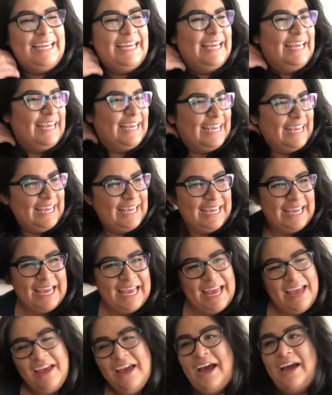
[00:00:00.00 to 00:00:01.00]
I
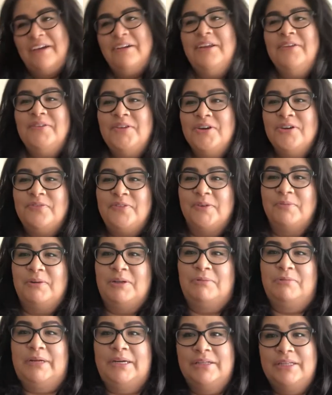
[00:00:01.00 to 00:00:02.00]
don't even know if I
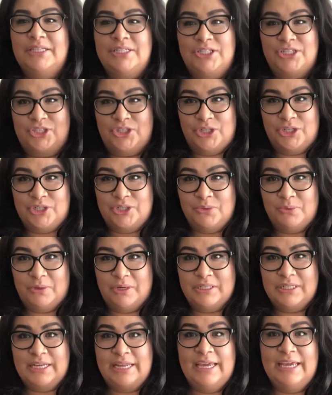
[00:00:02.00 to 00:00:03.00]
wanna wear this shirt to
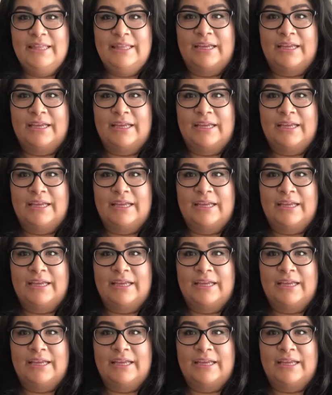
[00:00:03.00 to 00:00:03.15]
work today.